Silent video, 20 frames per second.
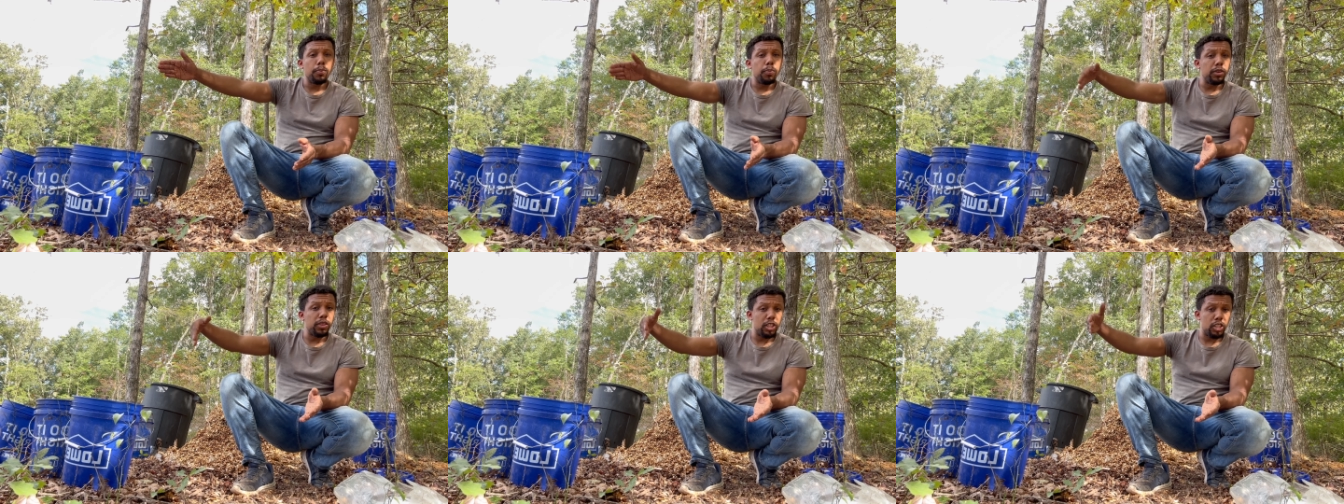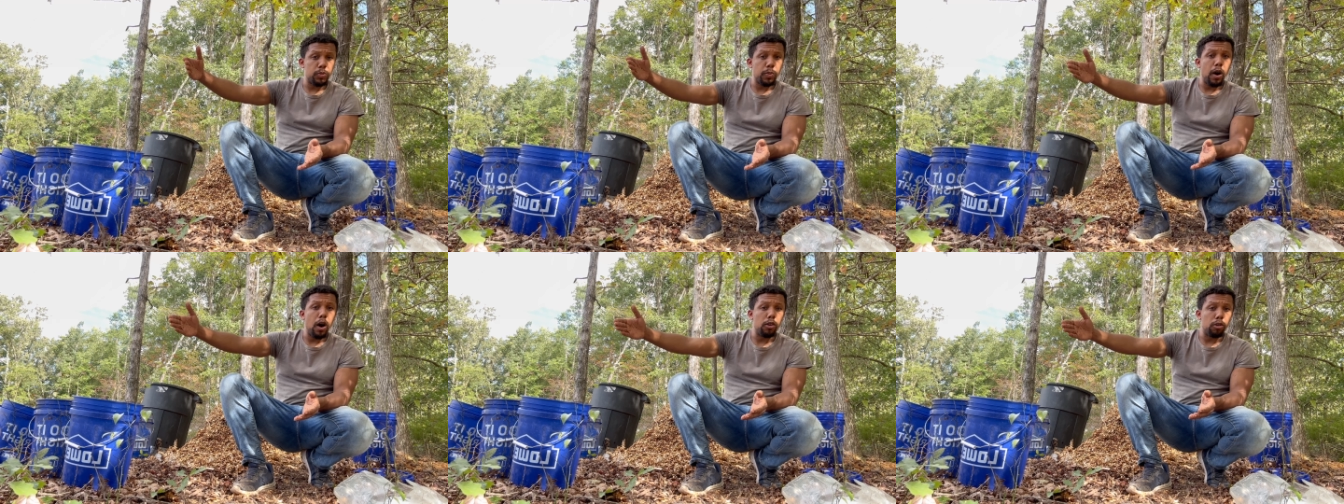put the
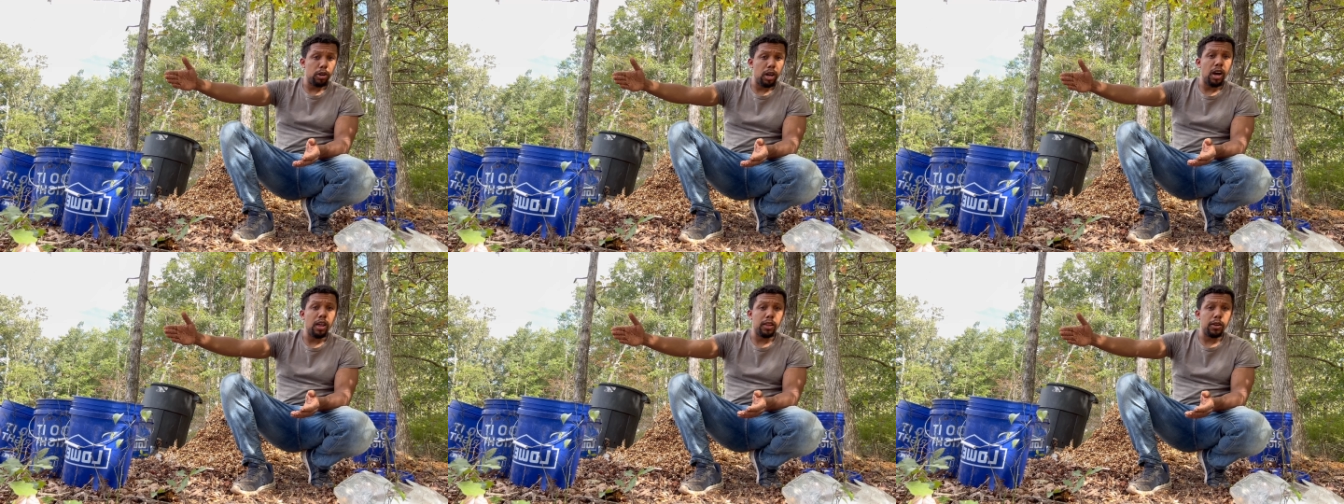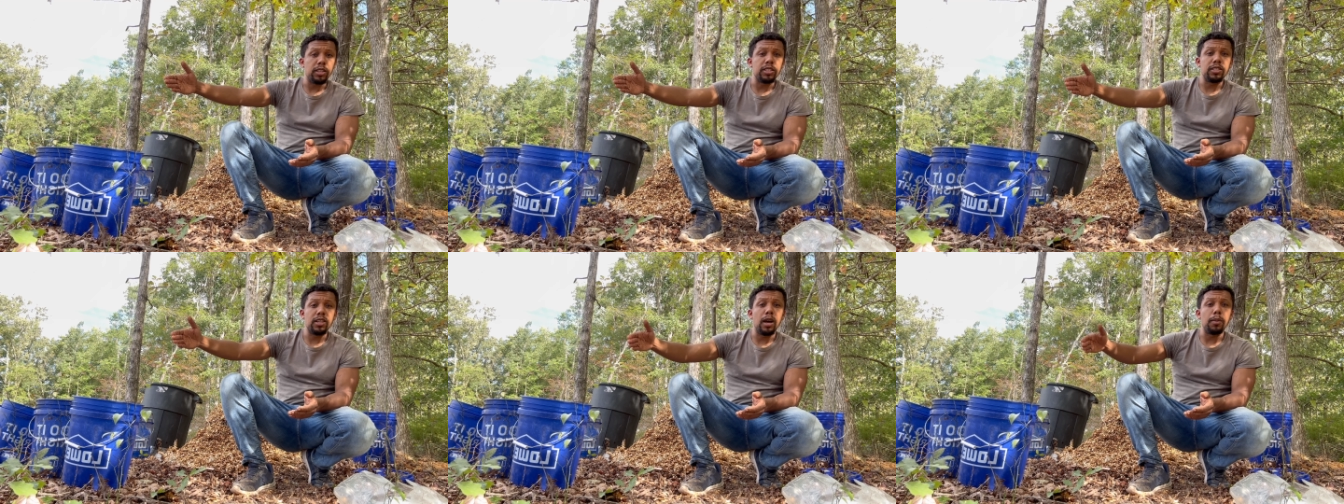spawn on other
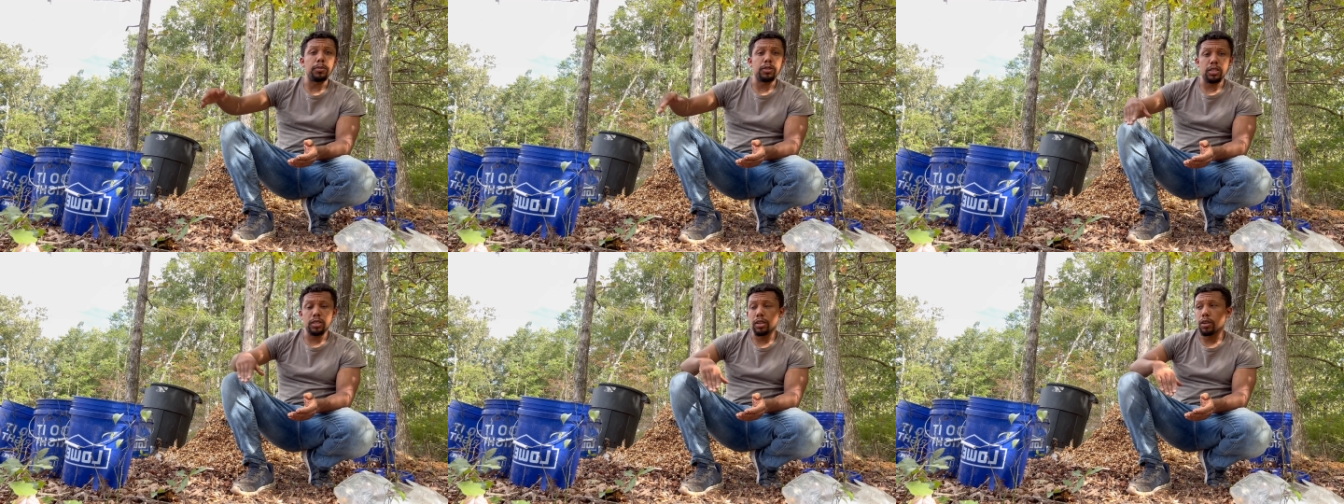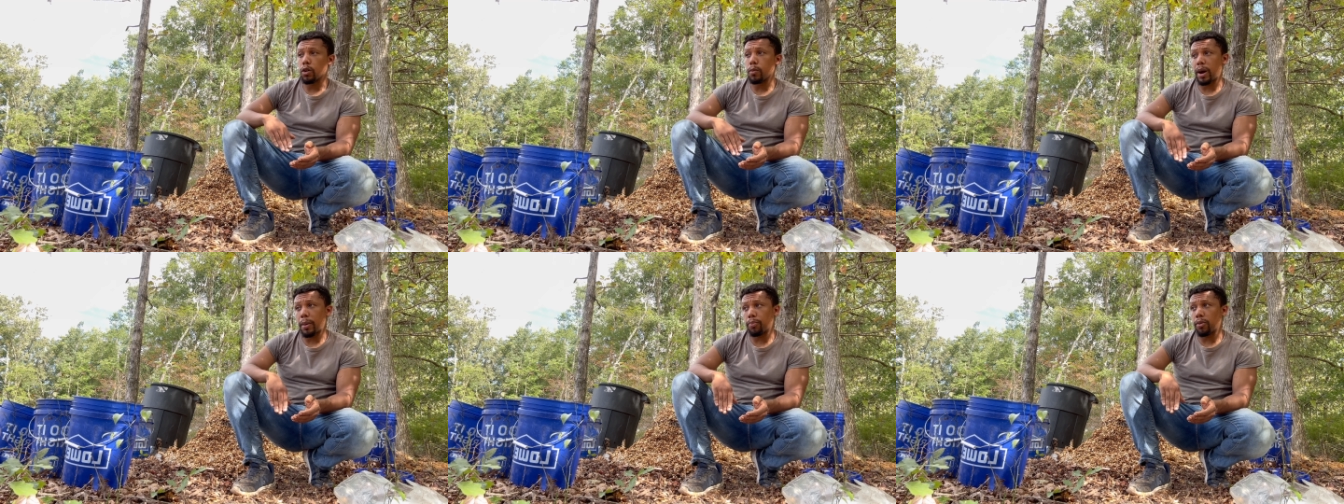stumps
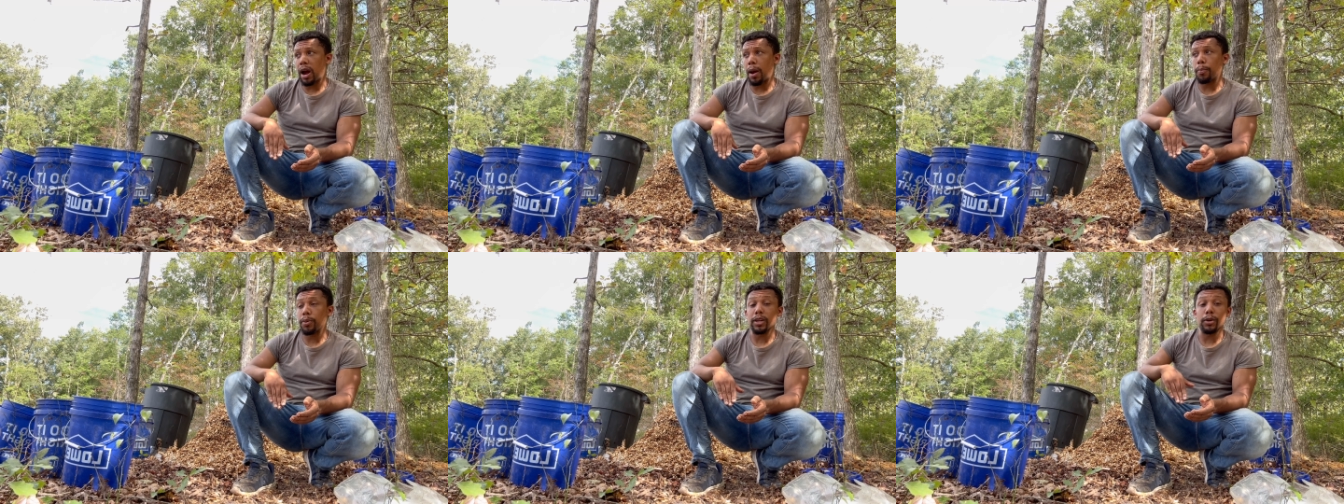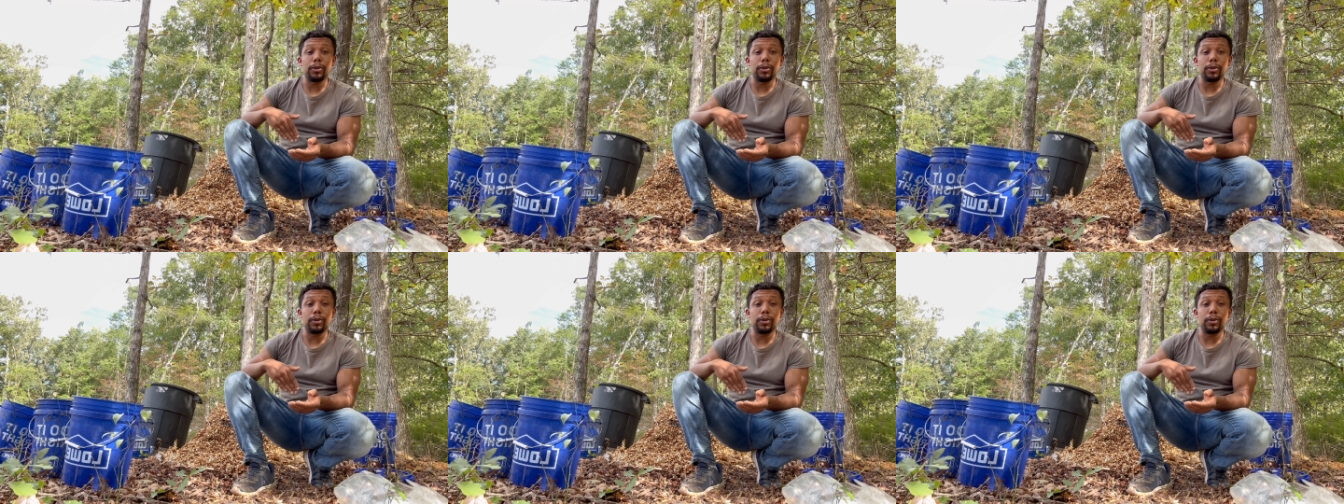on my property,